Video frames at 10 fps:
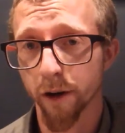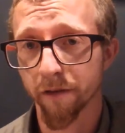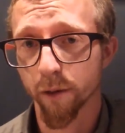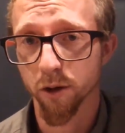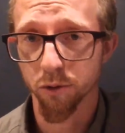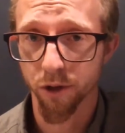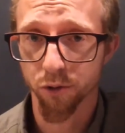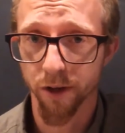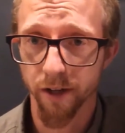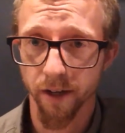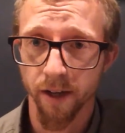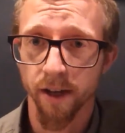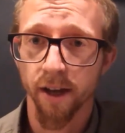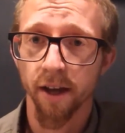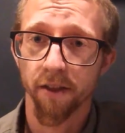Rainforest Retreat.
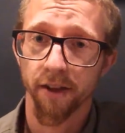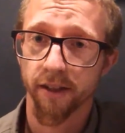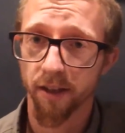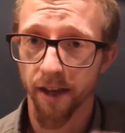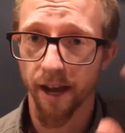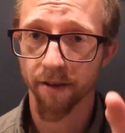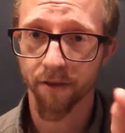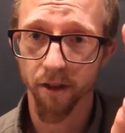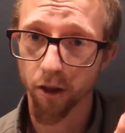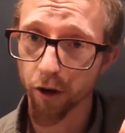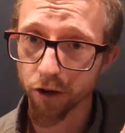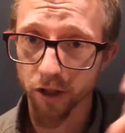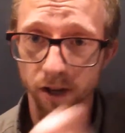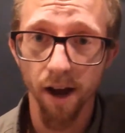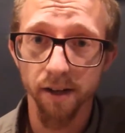They say they have the
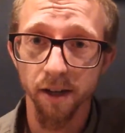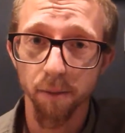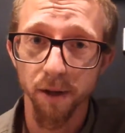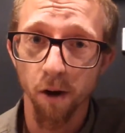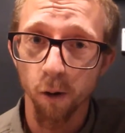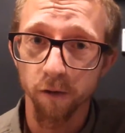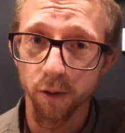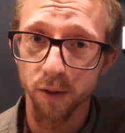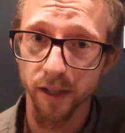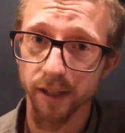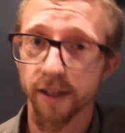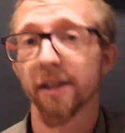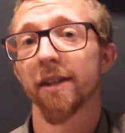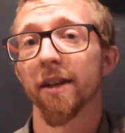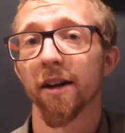largest hot tub in all of New Zealand.
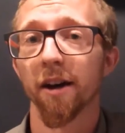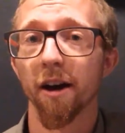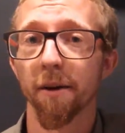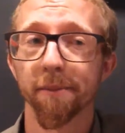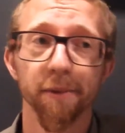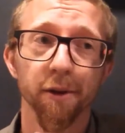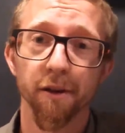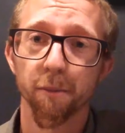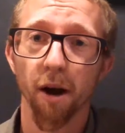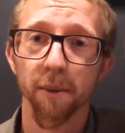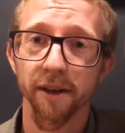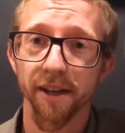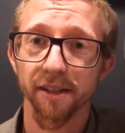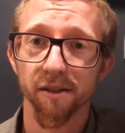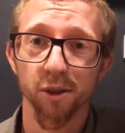You could probably
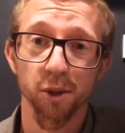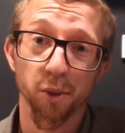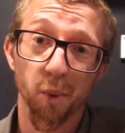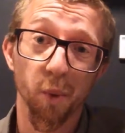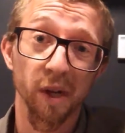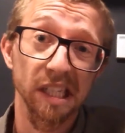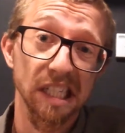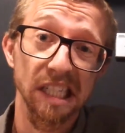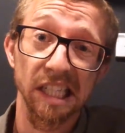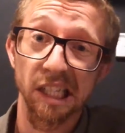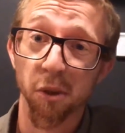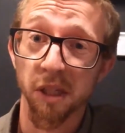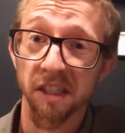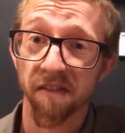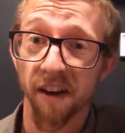get 20,
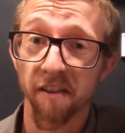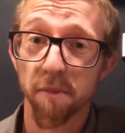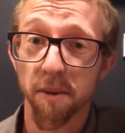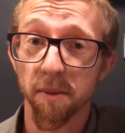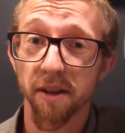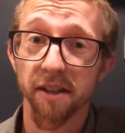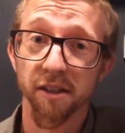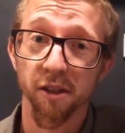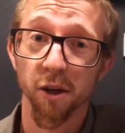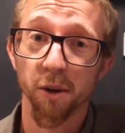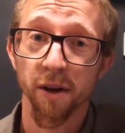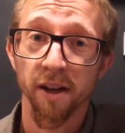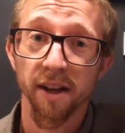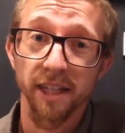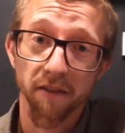25 people in it, so
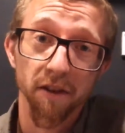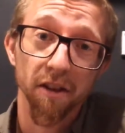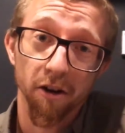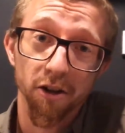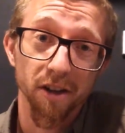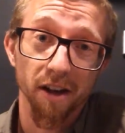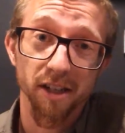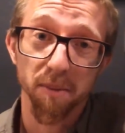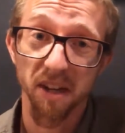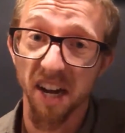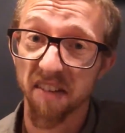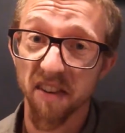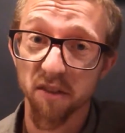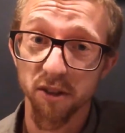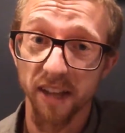definitely the largest hot tub that I've
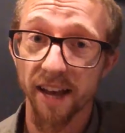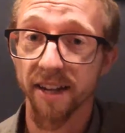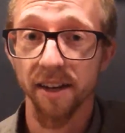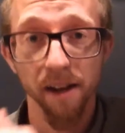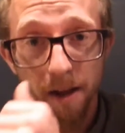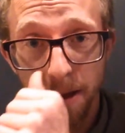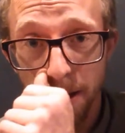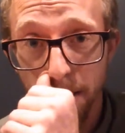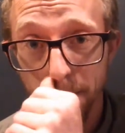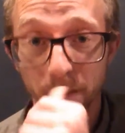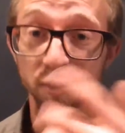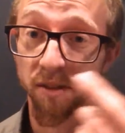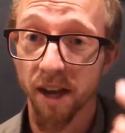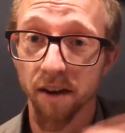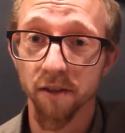ever sat in. That was
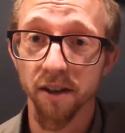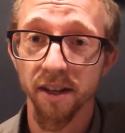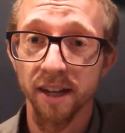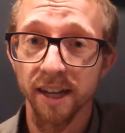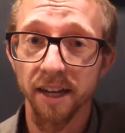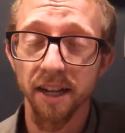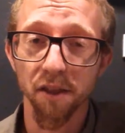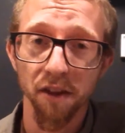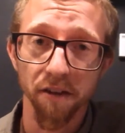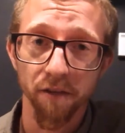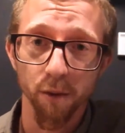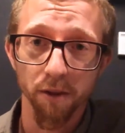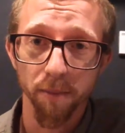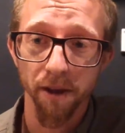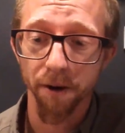kind of a neat thing for
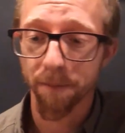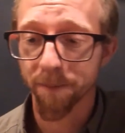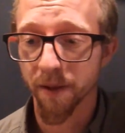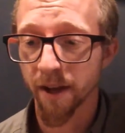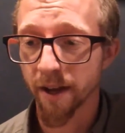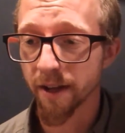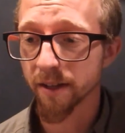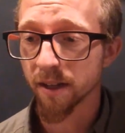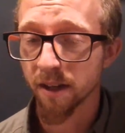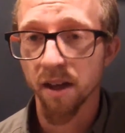them there, and